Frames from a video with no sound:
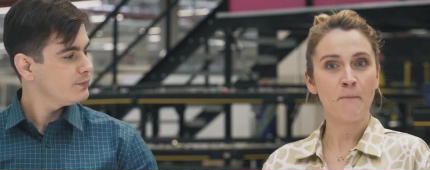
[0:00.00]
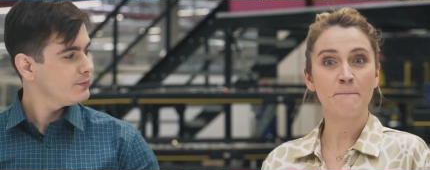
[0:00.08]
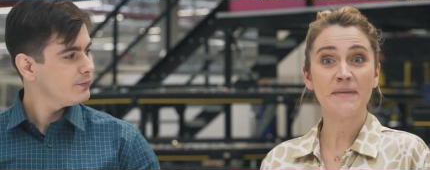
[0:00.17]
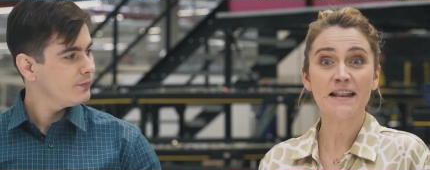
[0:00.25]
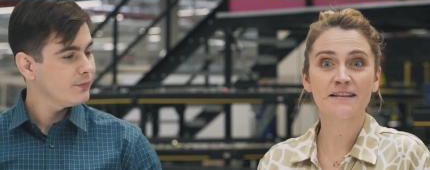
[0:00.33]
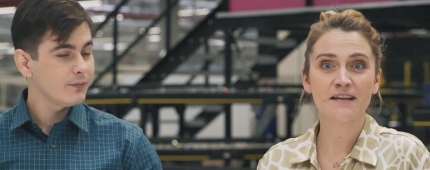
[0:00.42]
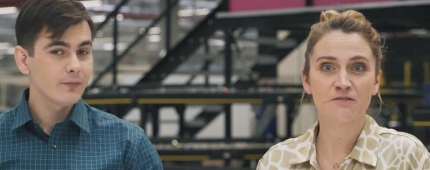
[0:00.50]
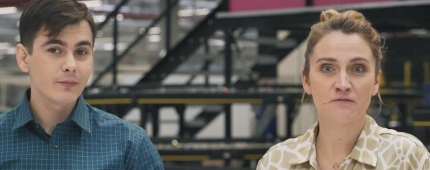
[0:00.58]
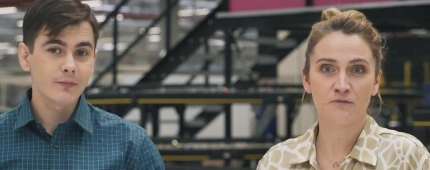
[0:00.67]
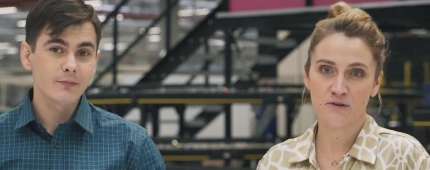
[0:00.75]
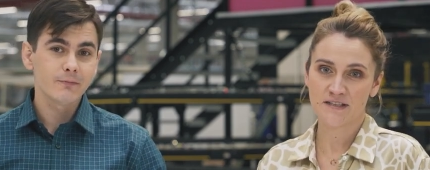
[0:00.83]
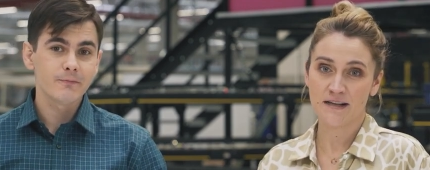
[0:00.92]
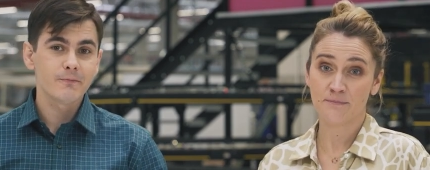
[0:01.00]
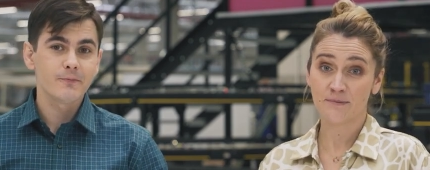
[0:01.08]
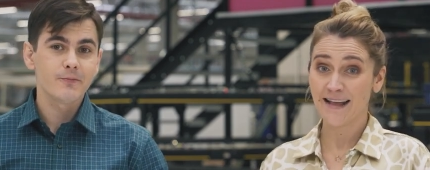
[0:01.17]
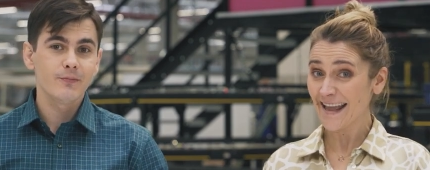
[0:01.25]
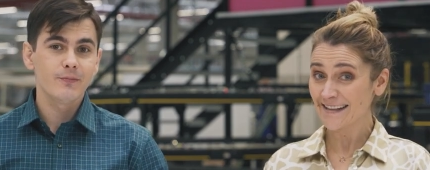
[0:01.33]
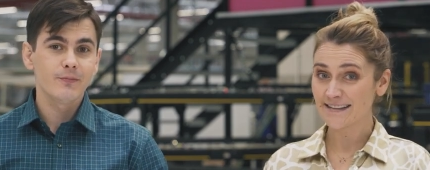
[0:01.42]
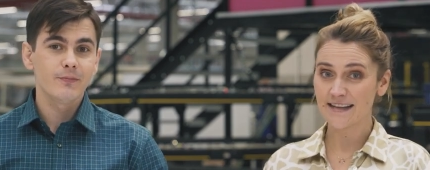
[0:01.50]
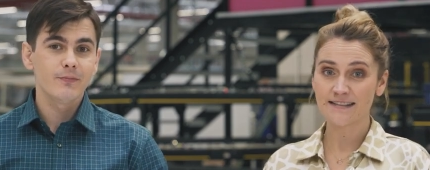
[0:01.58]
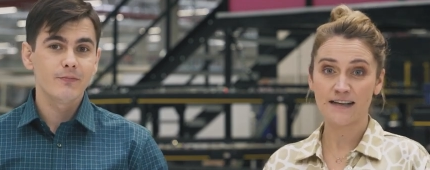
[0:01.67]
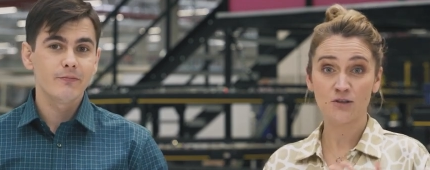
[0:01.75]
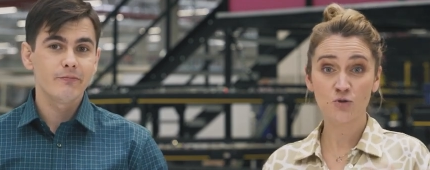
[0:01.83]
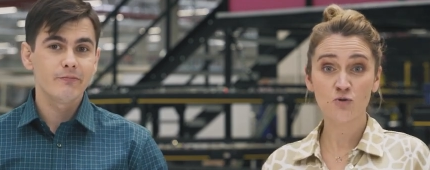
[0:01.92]
Speaker 1: Military, for example. And
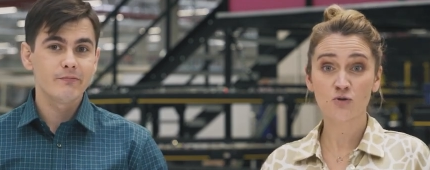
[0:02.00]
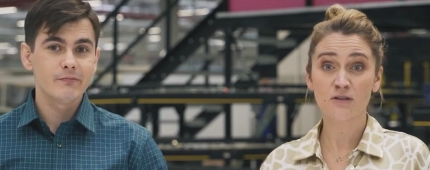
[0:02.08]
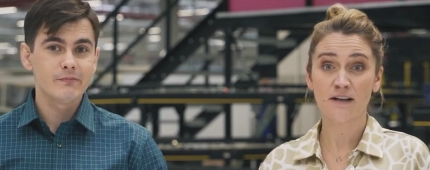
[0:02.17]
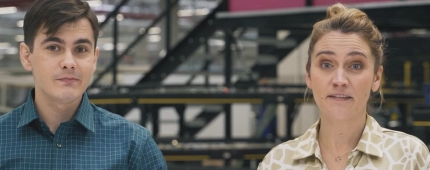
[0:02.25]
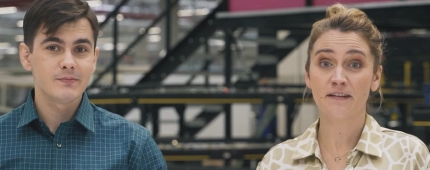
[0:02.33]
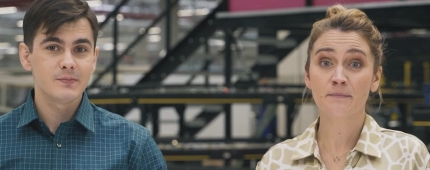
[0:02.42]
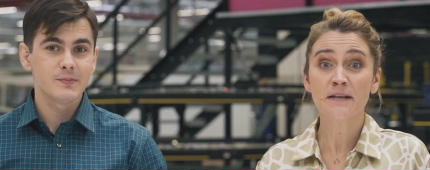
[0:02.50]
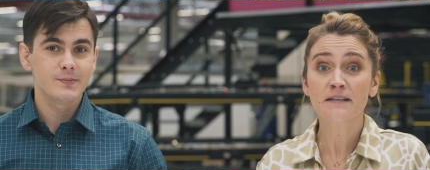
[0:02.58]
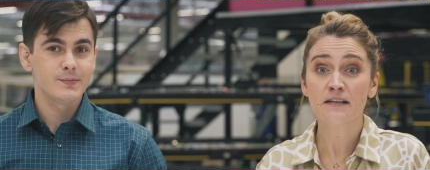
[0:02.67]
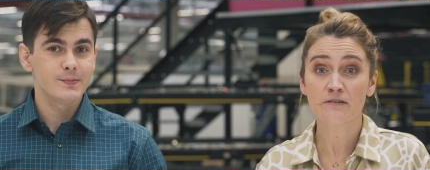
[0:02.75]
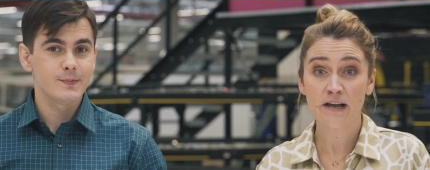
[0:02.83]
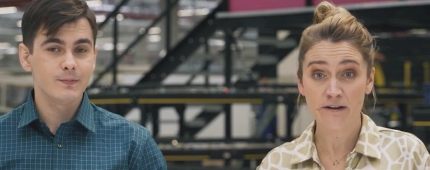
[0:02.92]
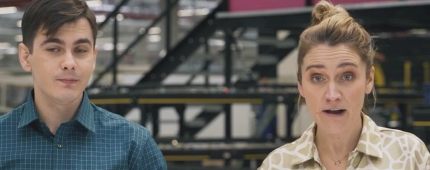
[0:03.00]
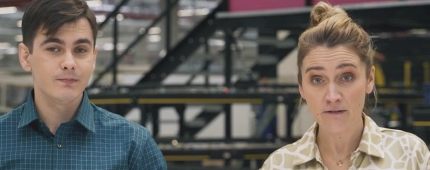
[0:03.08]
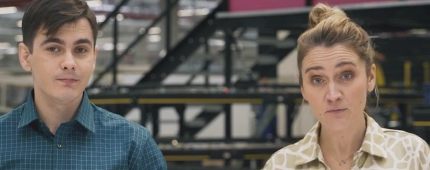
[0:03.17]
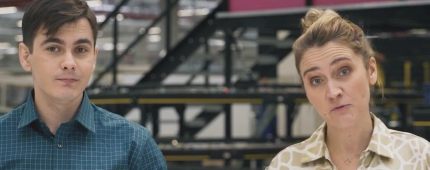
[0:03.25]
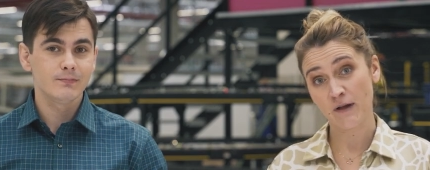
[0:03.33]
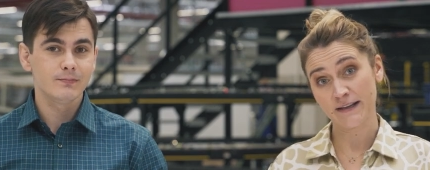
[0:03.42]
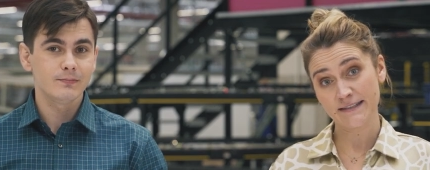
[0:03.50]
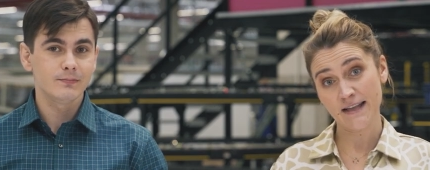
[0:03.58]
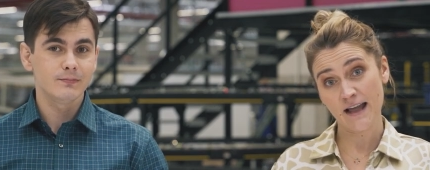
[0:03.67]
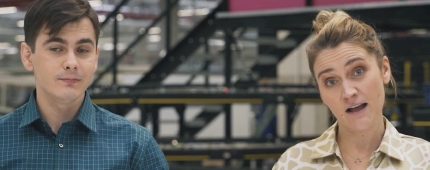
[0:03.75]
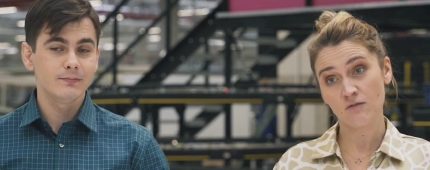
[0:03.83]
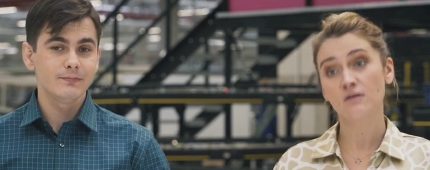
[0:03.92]
as I do not have any military around me right
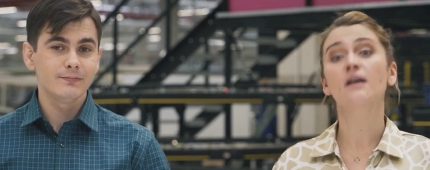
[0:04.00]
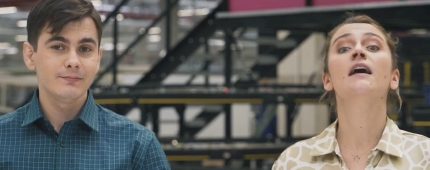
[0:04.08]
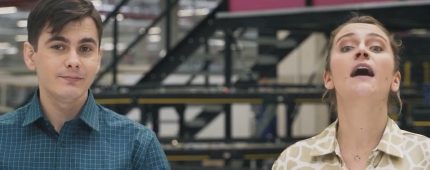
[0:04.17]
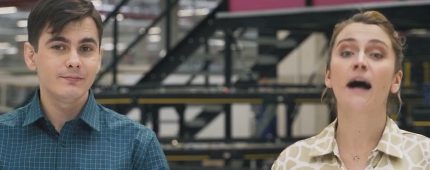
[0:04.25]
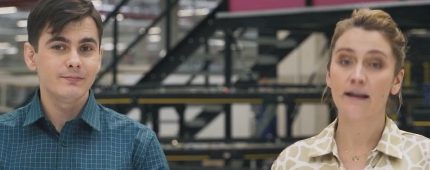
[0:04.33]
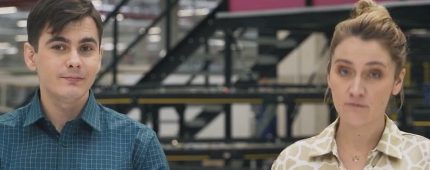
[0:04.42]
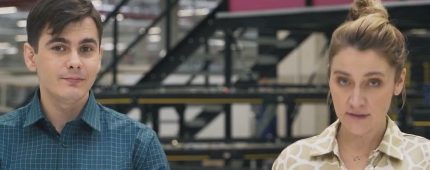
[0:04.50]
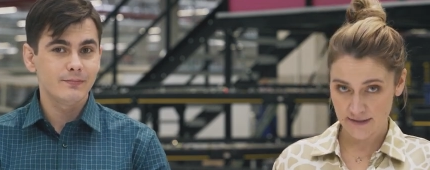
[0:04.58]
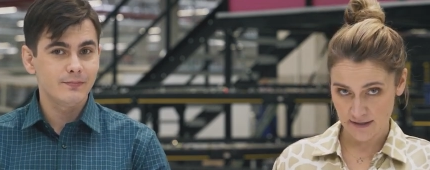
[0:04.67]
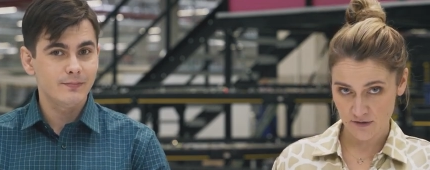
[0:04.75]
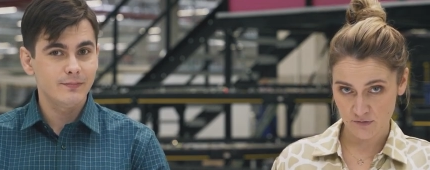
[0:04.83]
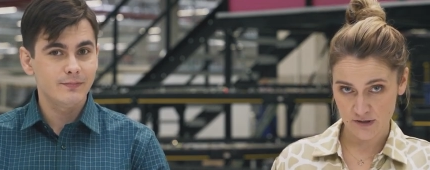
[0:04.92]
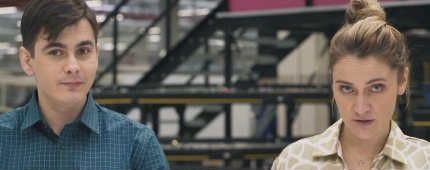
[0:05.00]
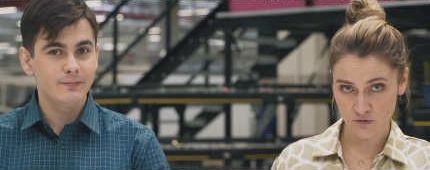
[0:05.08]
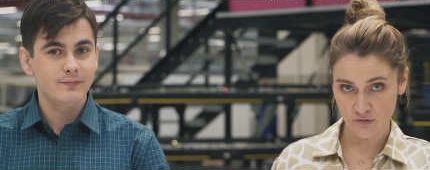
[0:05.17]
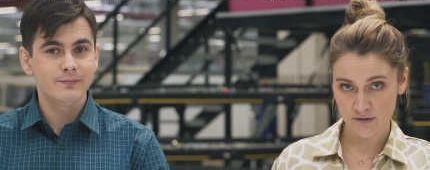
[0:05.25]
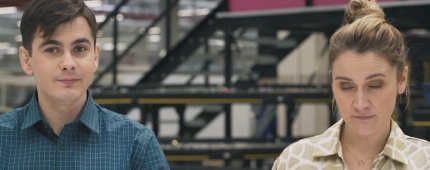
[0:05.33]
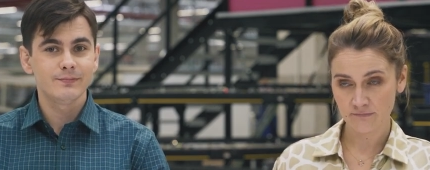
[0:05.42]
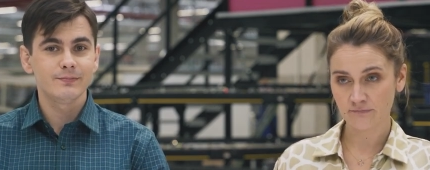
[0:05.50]
now, I will tell you a story.